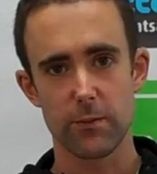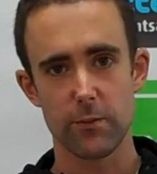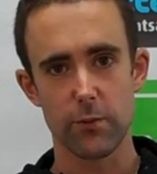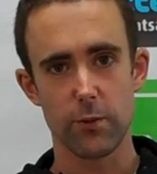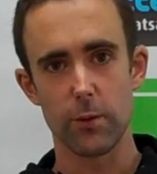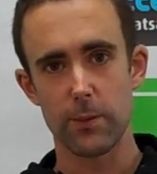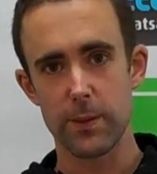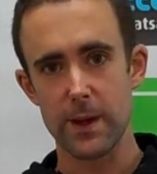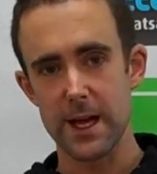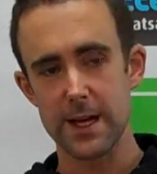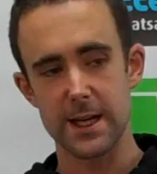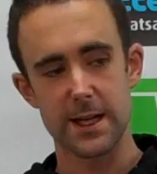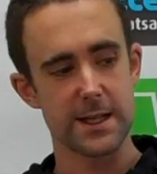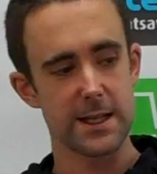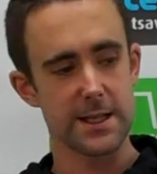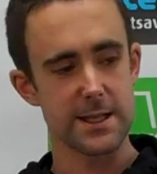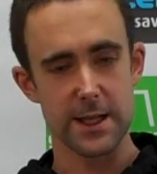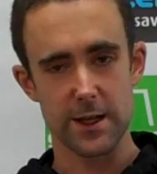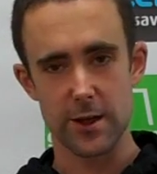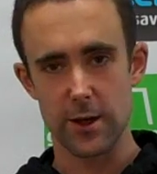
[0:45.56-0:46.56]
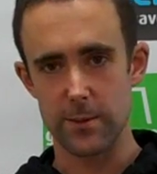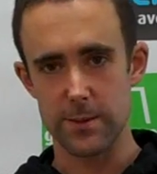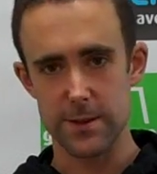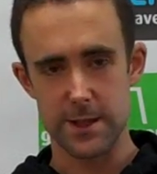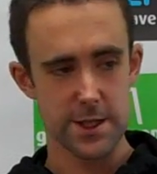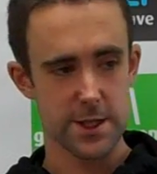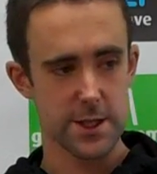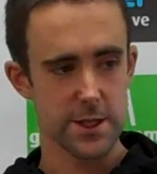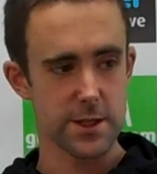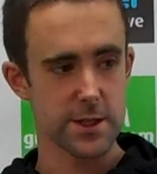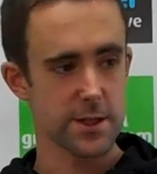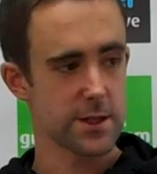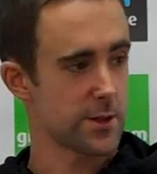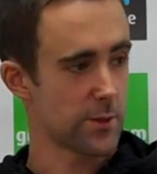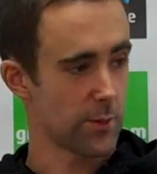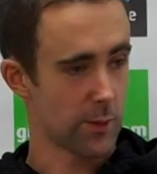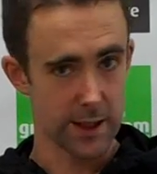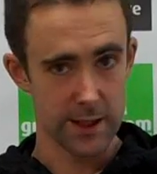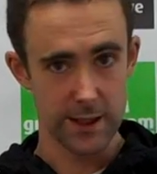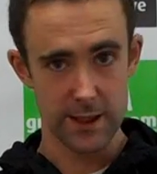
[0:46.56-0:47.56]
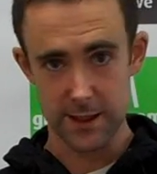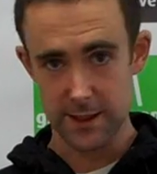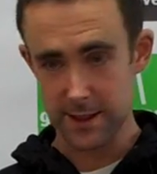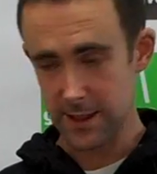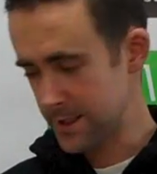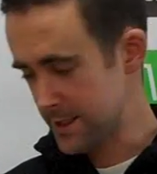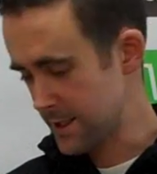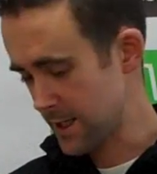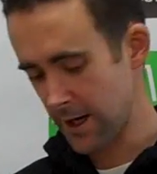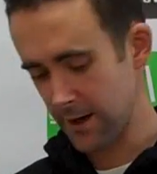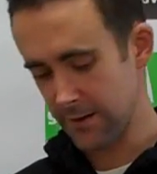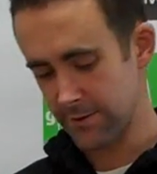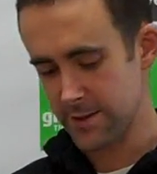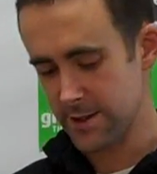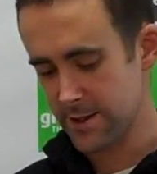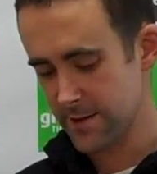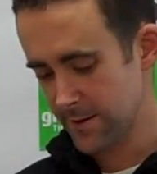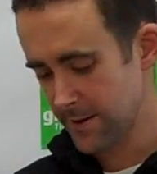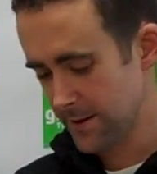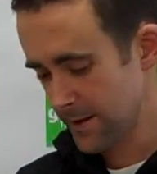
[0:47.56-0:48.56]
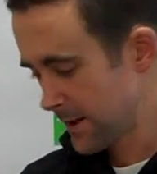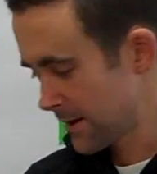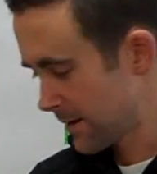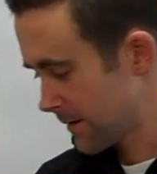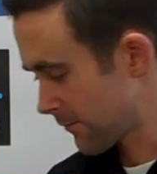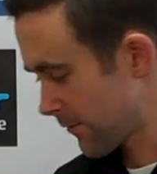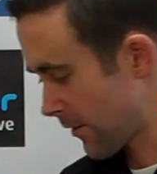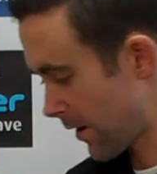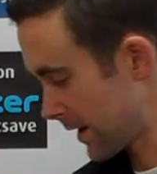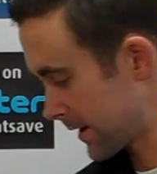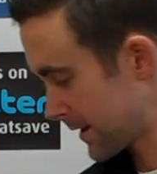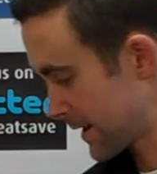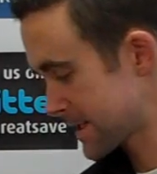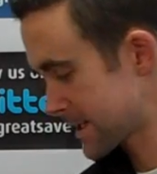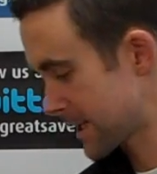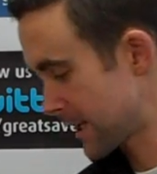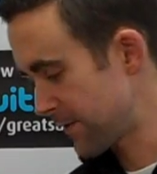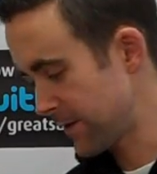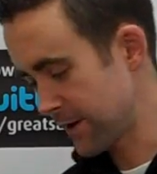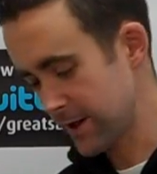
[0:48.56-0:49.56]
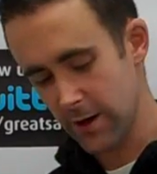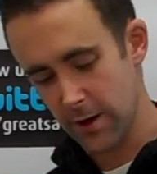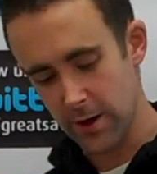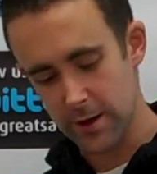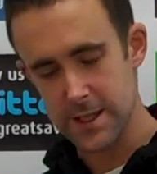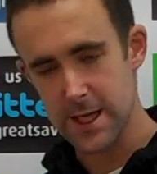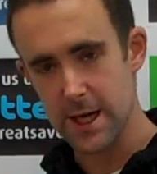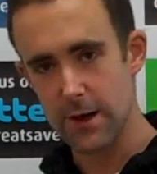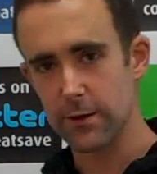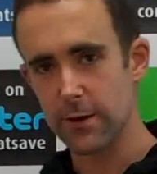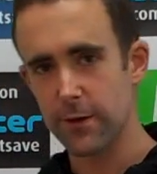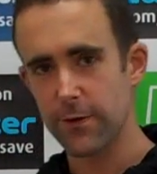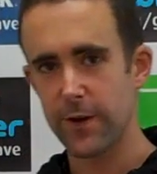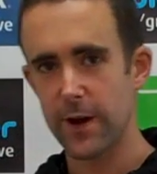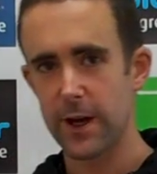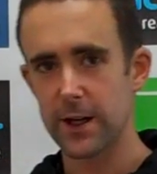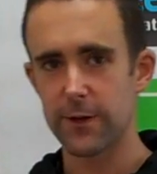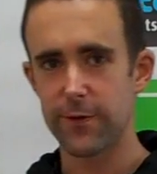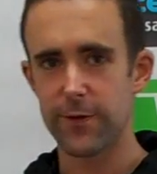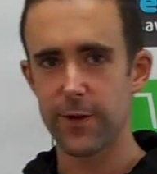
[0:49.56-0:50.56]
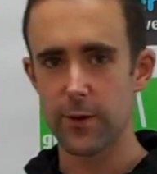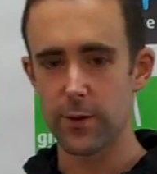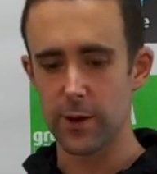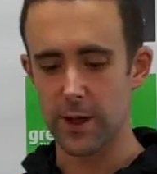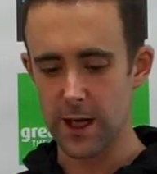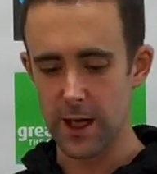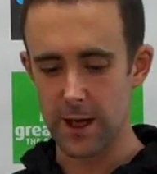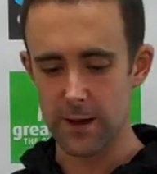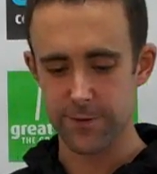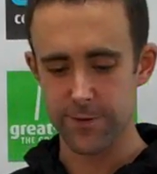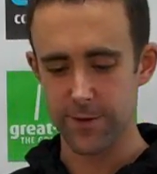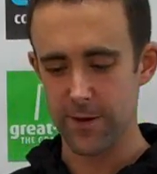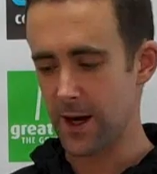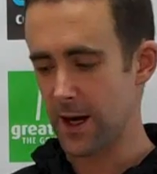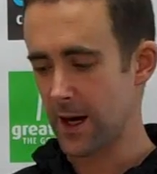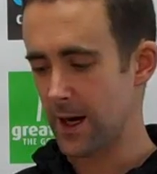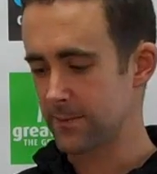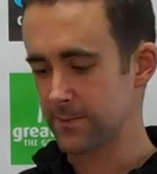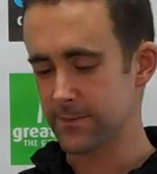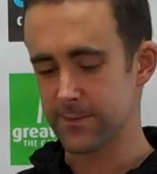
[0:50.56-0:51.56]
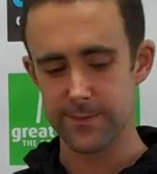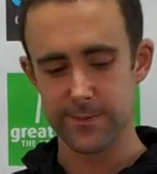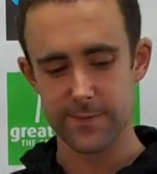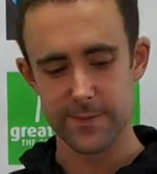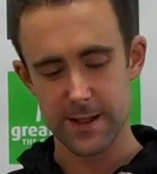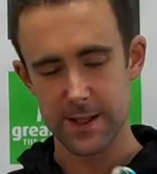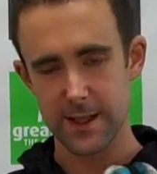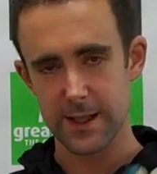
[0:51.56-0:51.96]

will be entered into the competition to win these gloves. Right, let's give you an idea on the fit and the feel of the glove.